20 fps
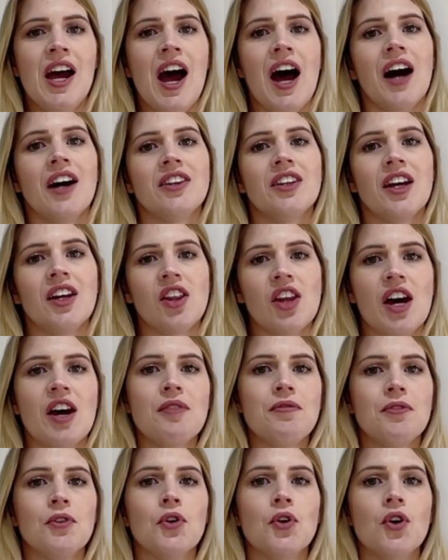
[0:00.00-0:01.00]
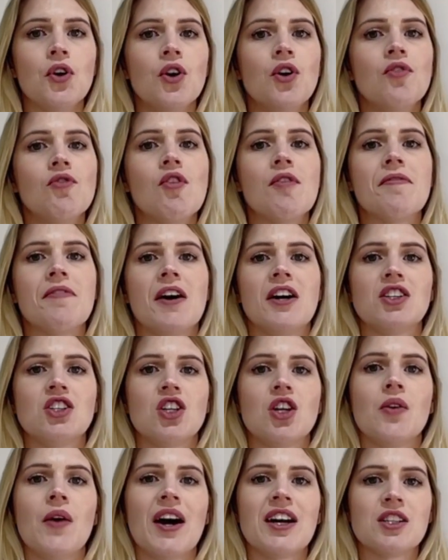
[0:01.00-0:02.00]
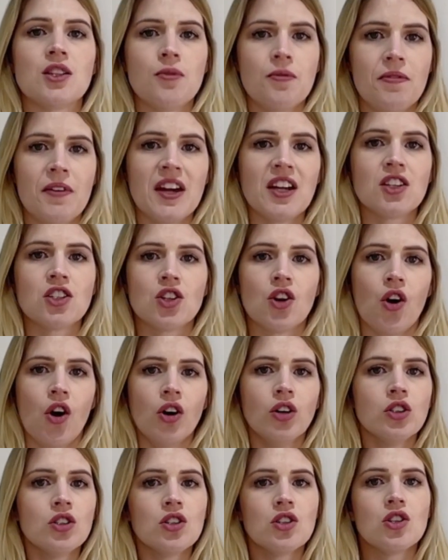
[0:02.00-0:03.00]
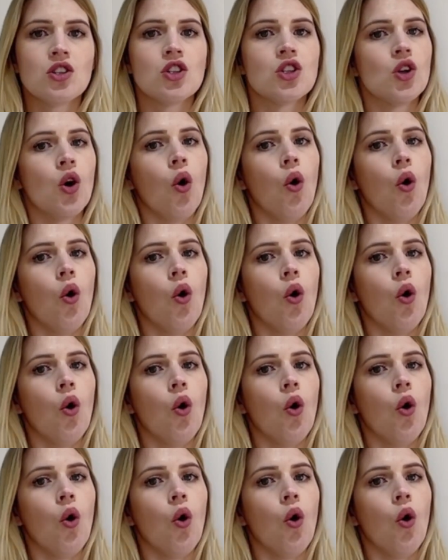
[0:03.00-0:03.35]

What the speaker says: and they're therefore referred to as fixed costs